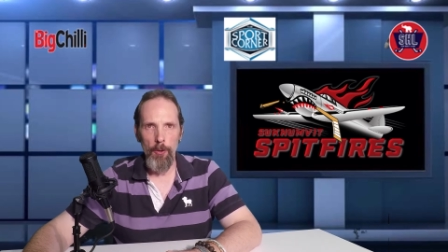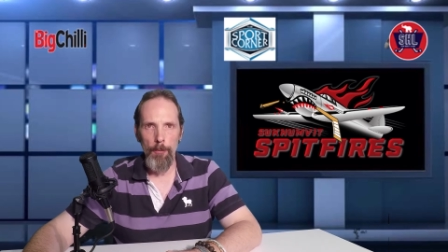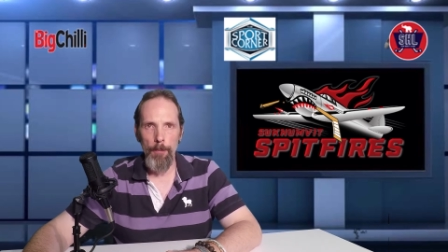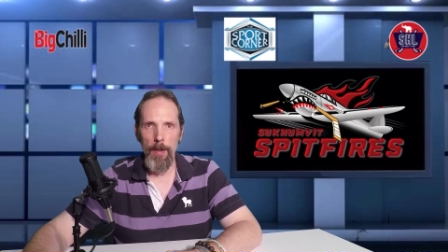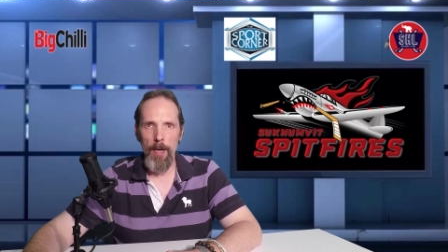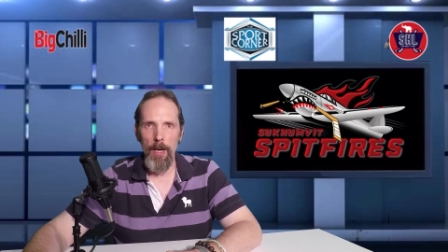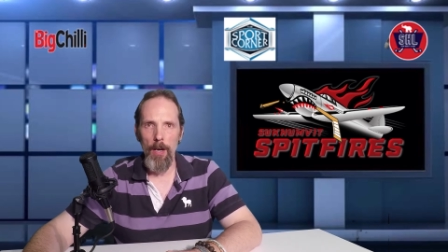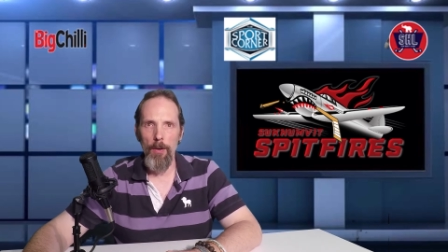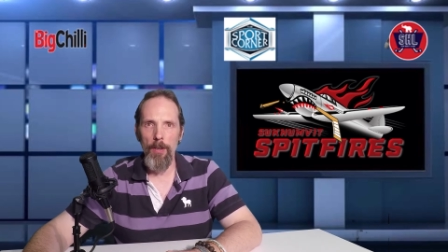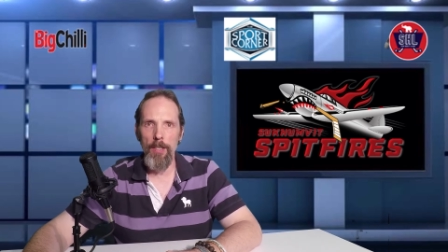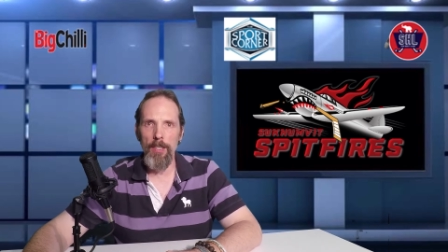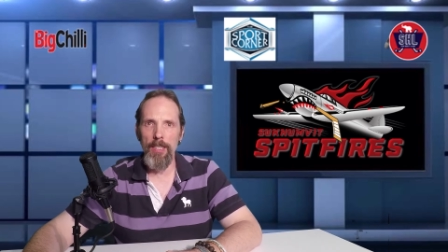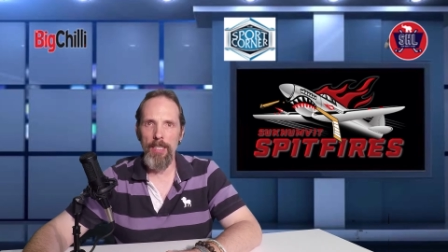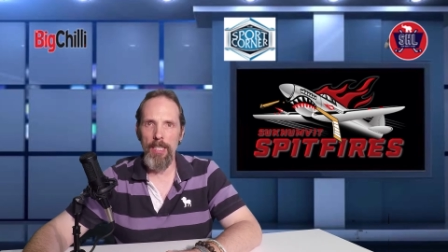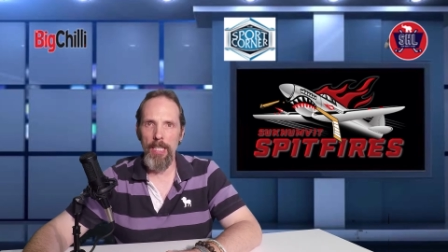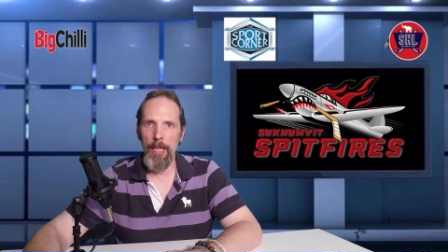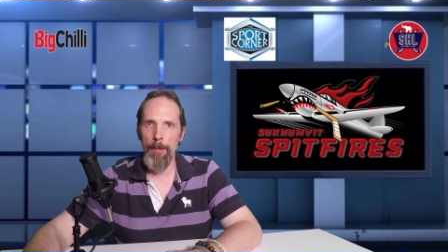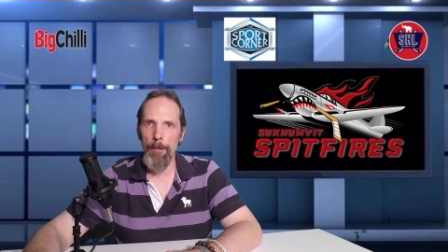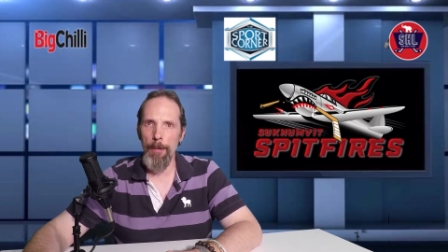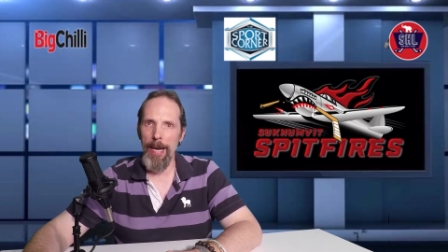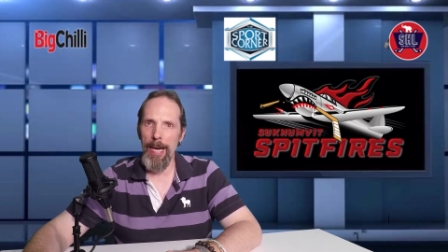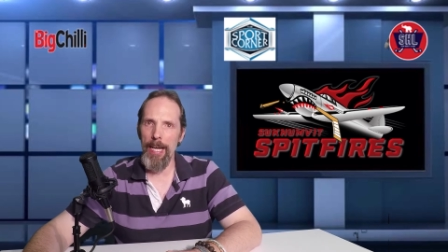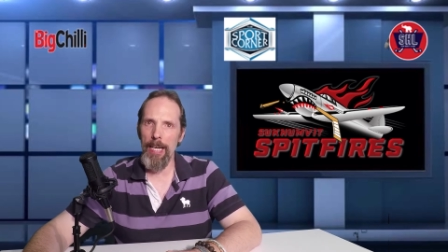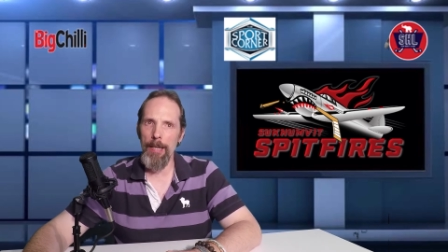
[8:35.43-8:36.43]
Bauer, to
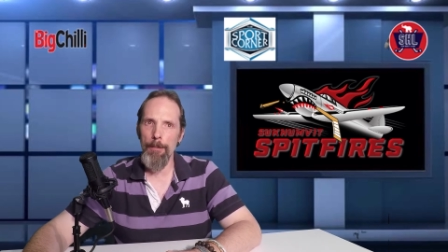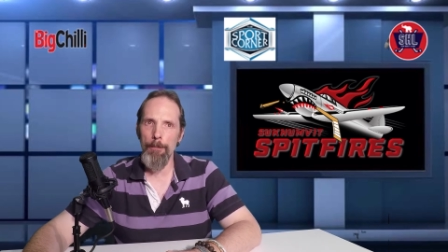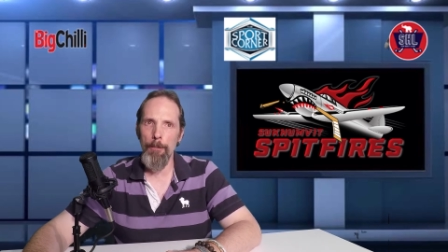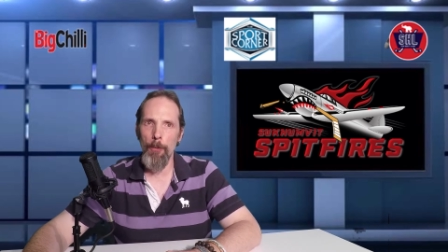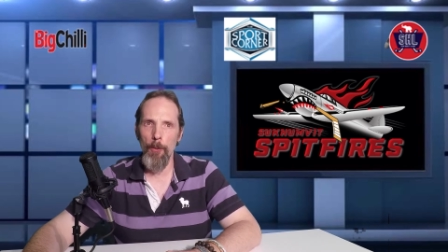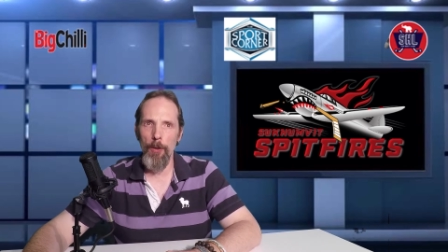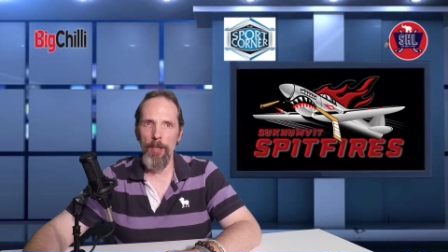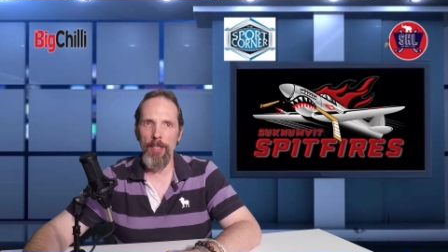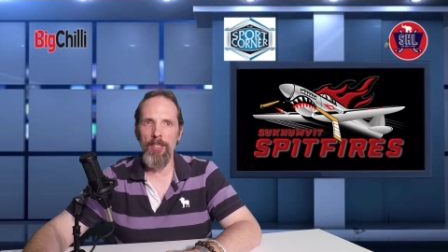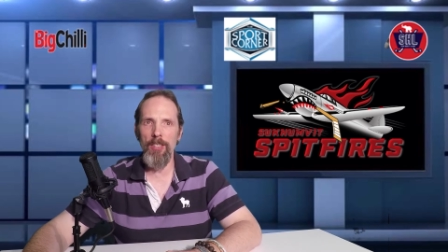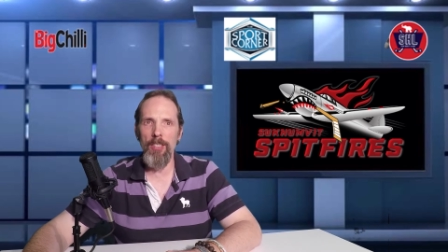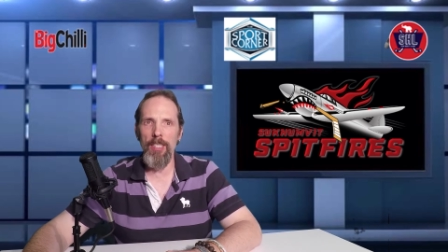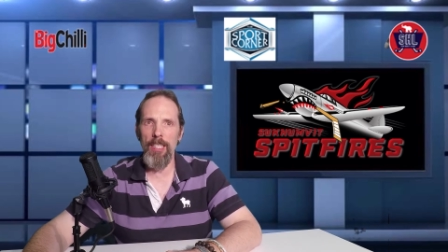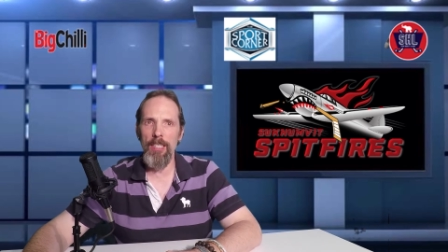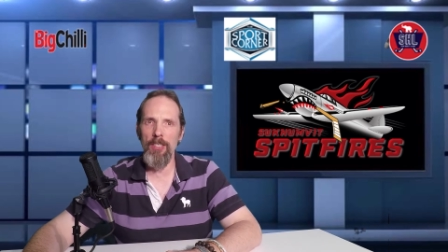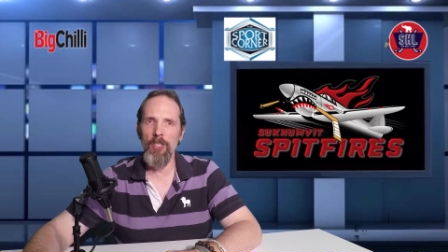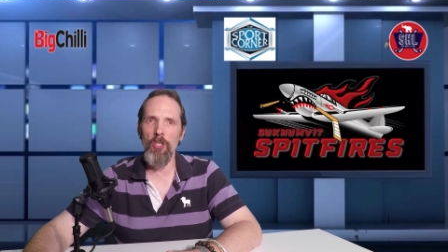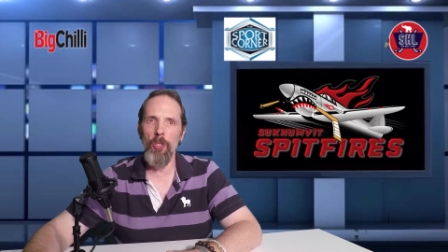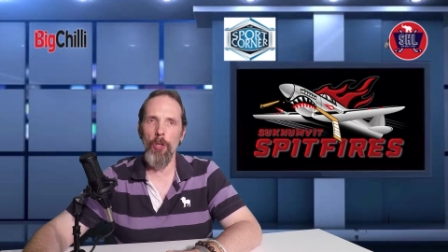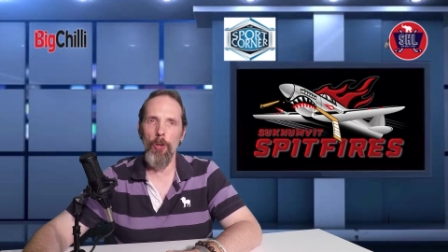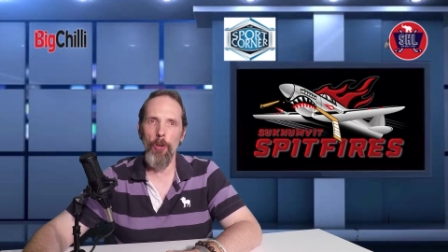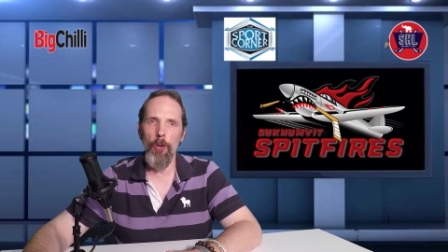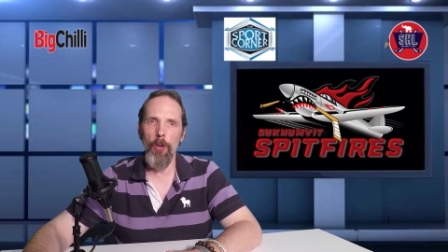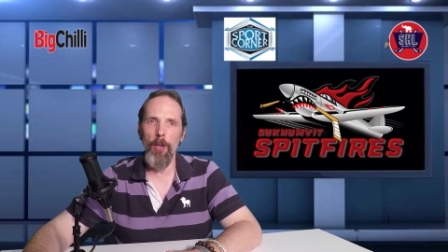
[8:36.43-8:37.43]
keep adding points to his
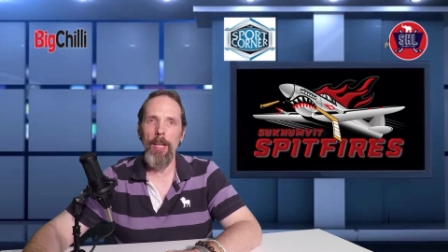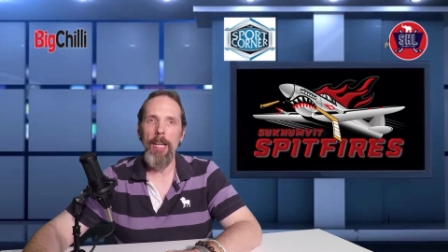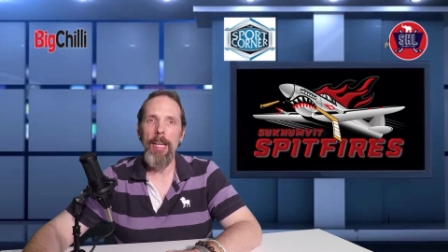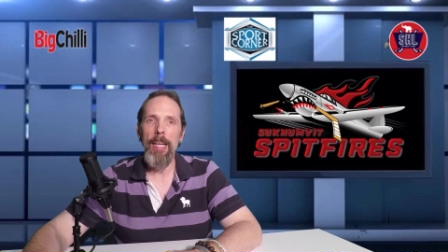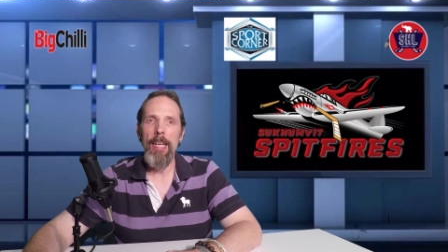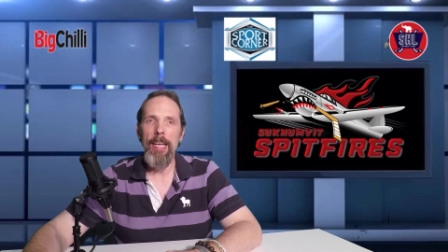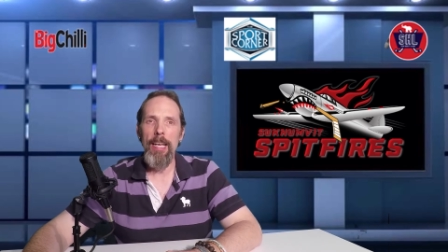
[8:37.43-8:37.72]
total,